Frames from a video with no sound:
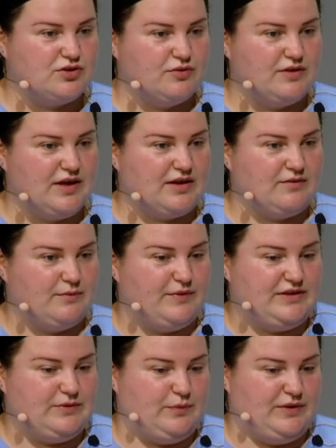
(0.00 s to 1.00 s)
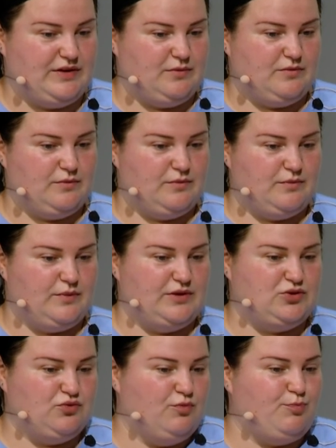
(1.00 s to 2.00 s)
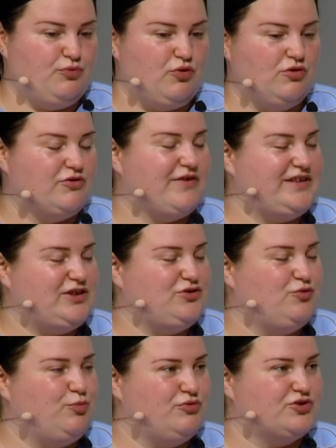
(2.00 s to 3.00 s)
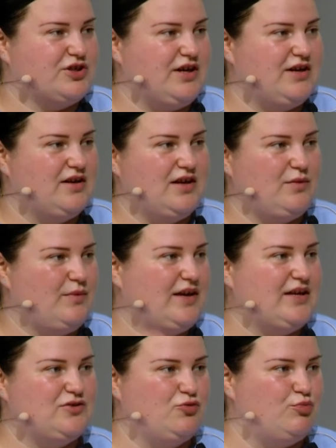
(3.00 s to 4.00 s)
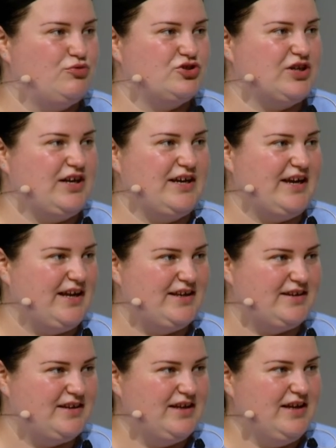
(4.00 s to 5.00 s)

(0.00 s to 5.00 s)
So yeah, we we we do already do Pushka, and we can do Pushka again.